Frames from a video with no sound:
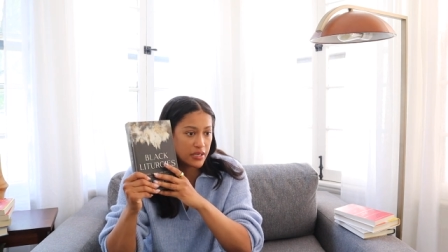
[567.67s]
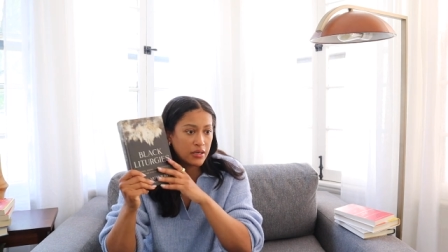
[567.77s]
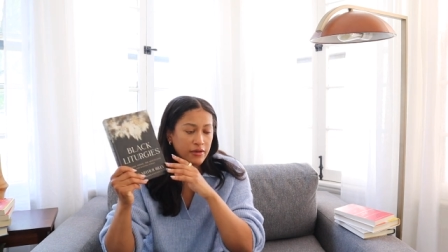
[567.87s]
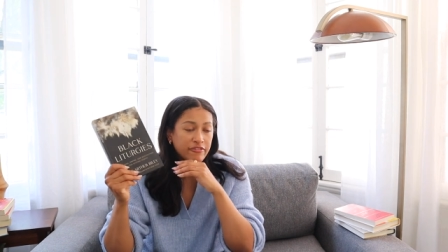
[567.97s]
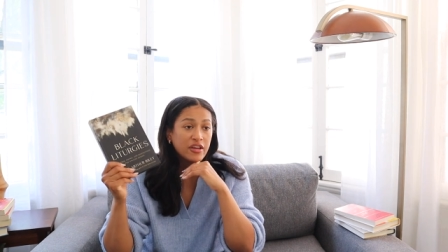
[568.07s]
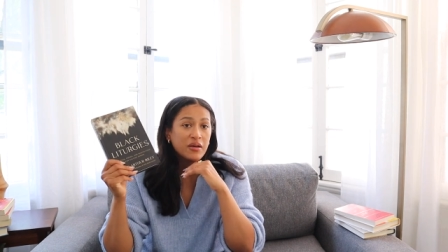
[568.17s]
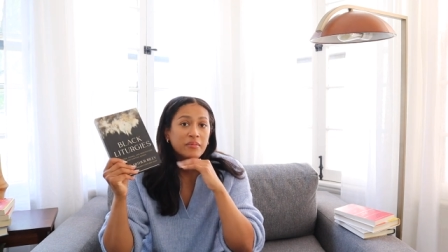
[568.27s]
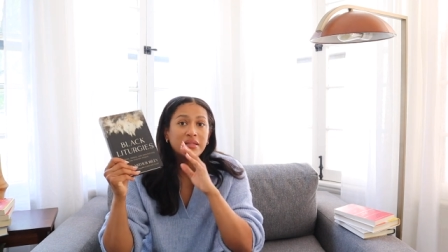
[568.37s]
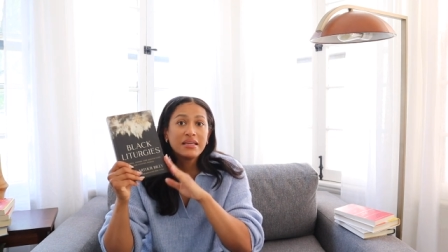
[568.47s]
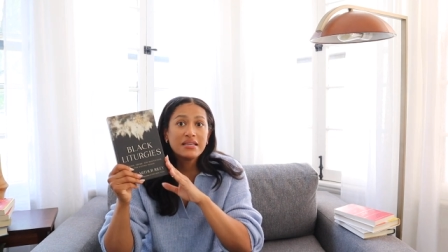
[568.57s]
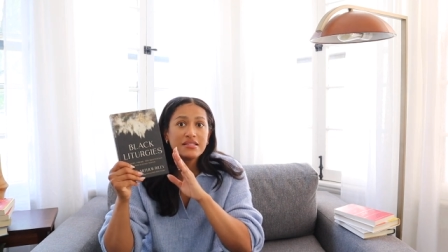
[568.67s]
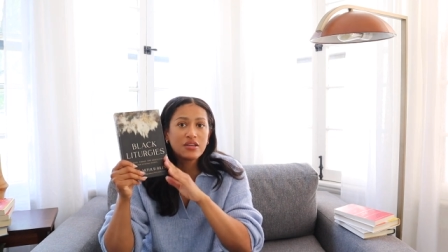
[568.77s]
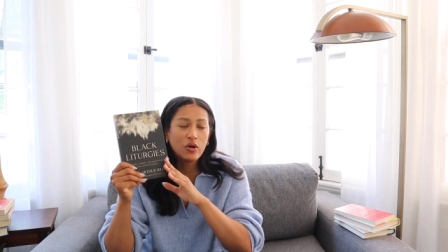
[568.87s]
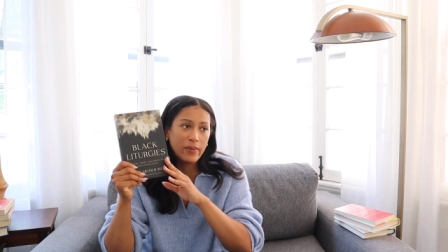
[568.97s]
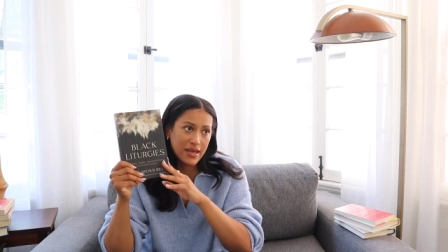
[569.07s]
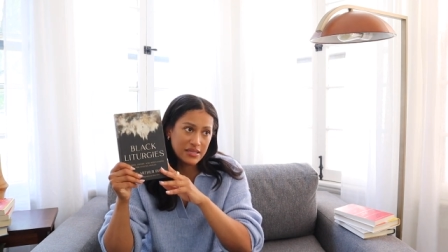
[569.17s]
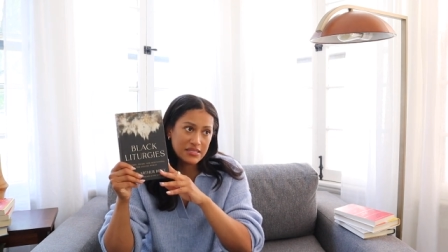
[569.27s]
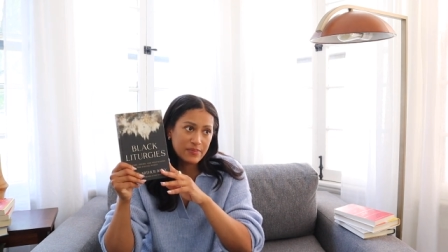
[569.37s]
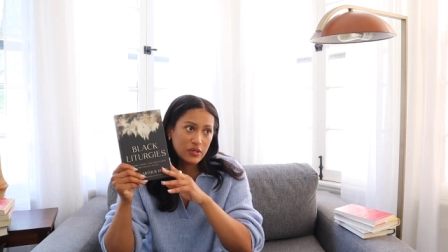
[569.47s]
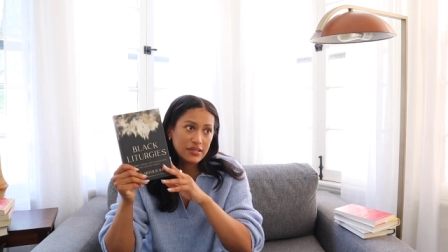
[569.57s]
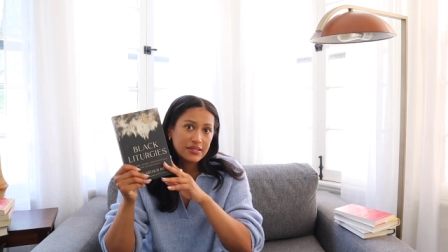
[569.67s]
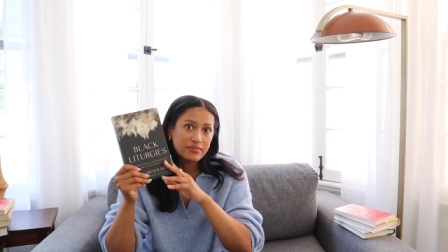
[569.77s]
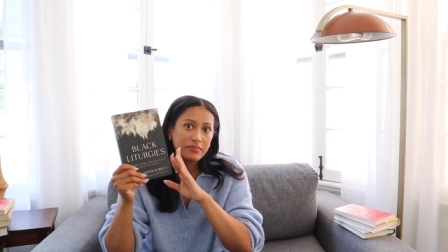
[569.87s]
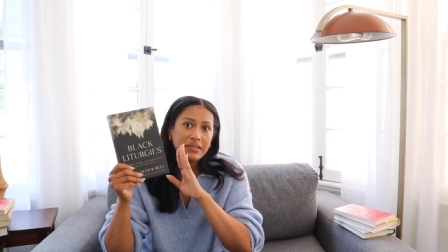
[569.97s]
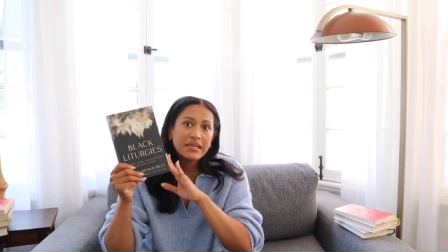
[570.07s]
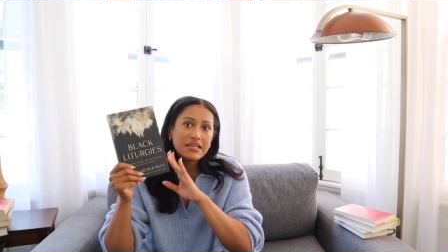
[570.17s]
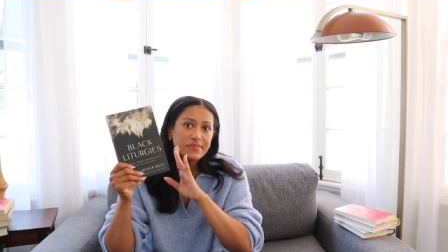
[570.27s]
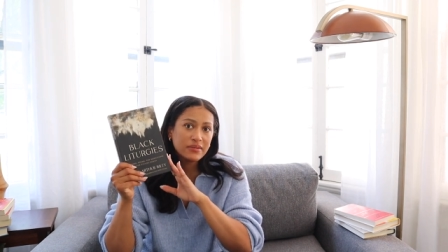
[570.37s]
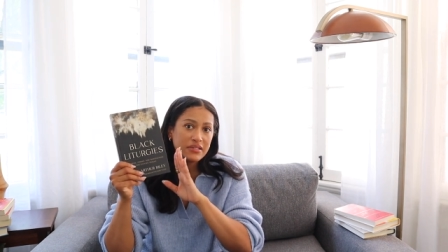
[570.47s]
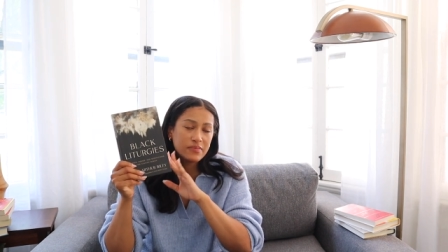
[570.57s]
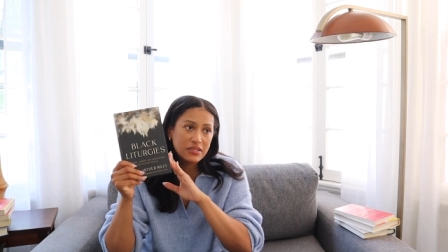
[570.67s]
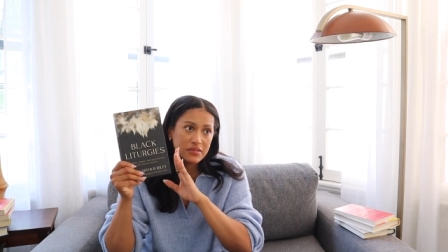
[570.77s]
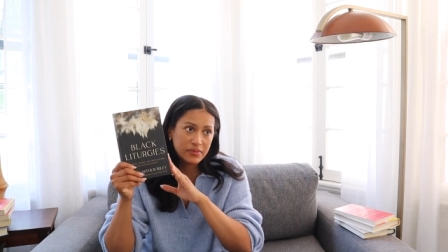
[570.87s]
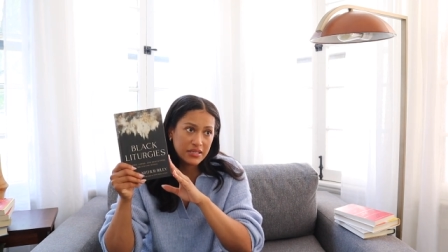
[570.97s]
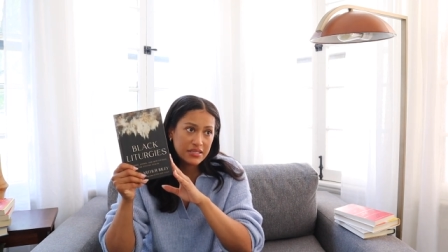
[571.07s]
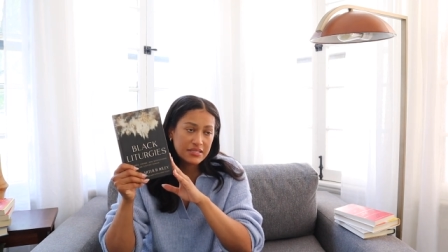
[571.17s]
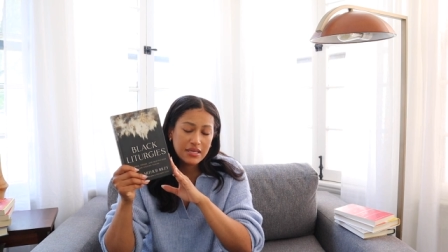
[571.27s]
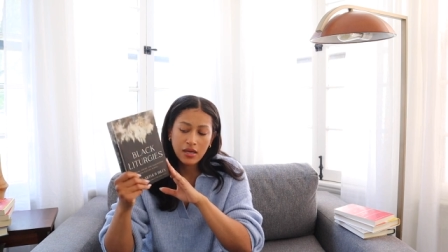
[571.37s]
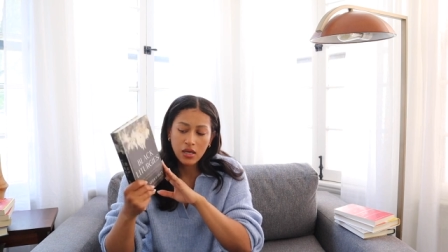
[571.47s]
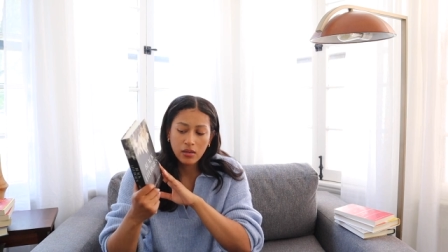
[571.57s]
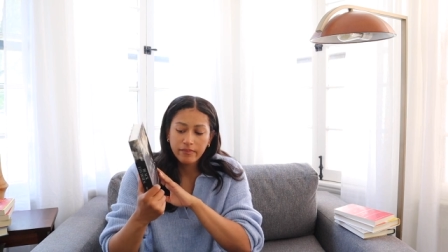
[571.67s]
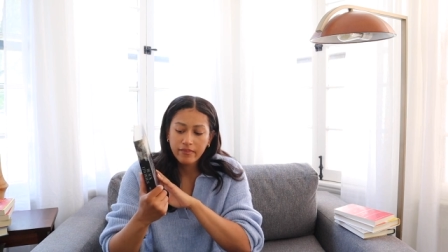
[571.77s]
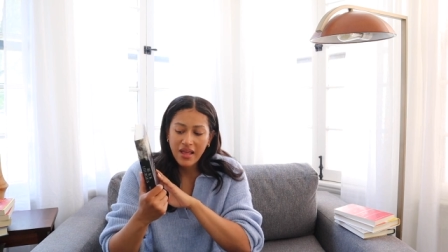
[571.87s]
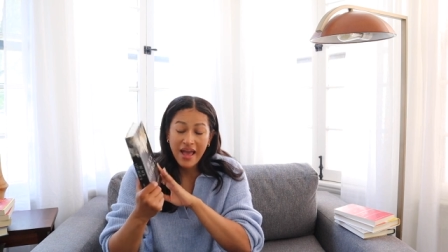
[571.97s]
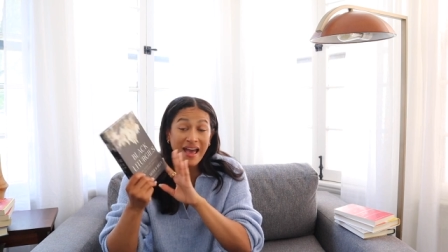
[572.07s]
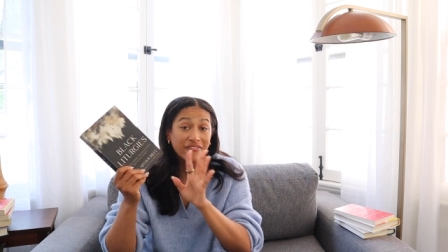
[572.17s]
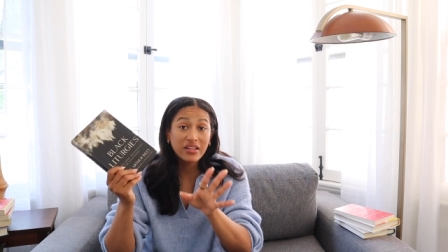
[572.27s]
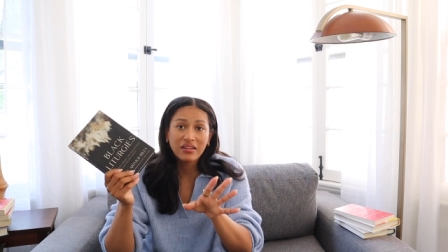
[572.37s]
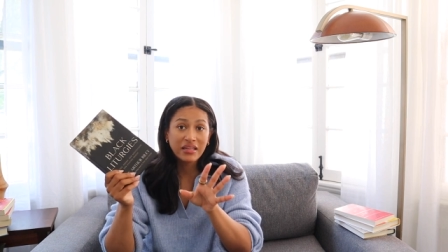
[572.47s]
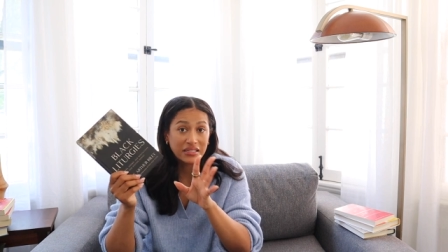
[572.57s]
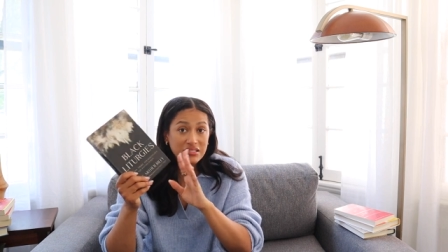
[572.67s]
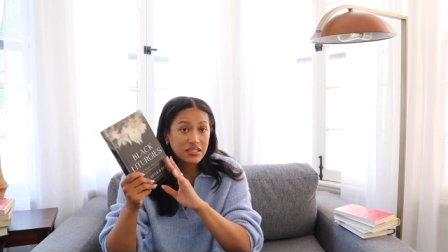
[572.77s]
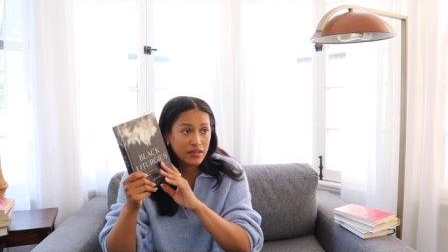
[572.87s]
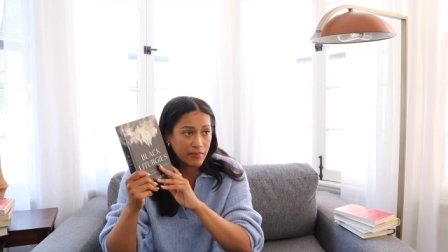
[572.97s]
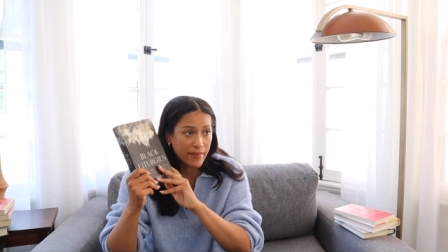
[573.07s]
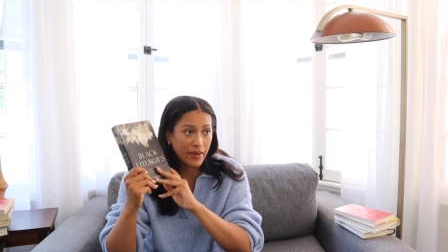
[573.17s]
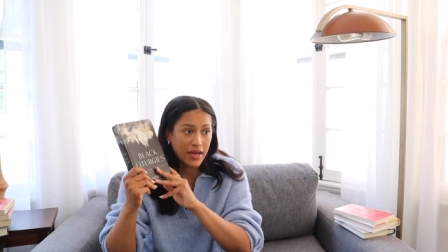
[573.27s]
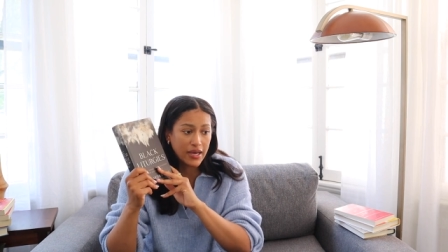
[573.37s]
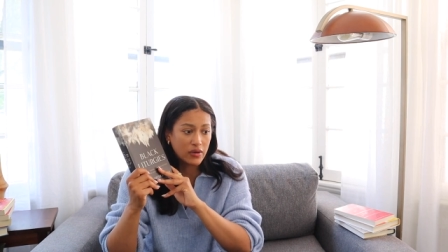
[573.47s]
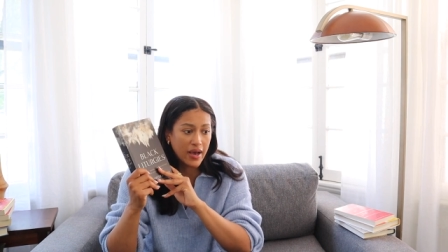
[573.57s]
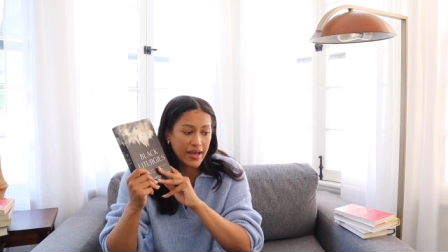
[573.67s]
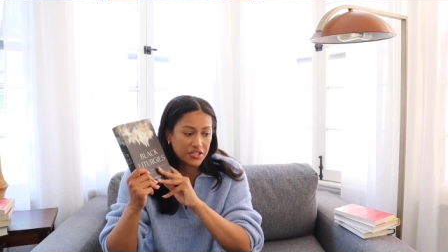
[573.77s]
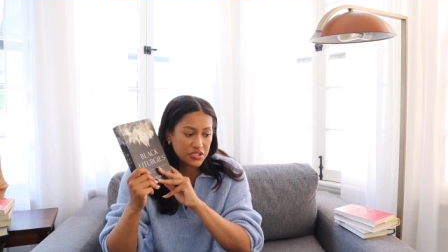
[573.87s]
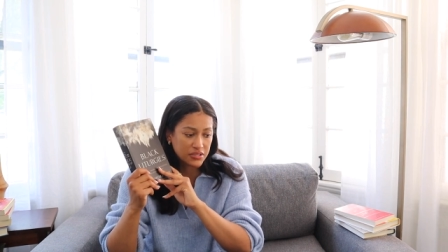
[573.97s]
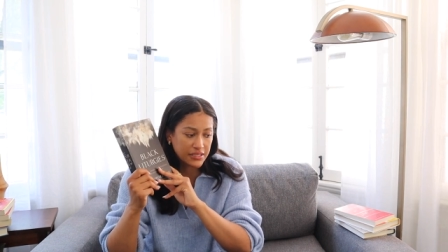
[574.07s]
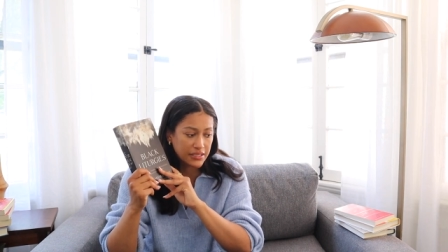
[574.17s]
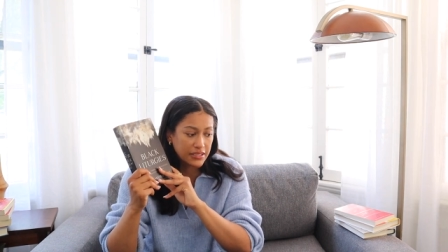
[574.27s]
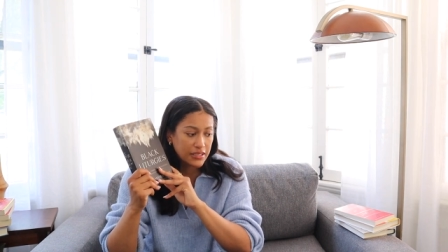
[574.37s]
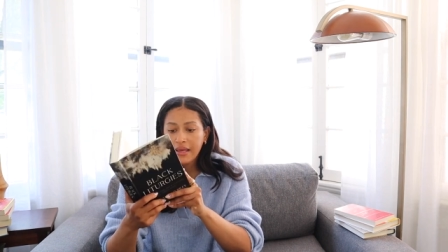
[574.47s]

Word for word: enough. Please go buy this book. Please, please, please, please. I have it linked in my bio, actually.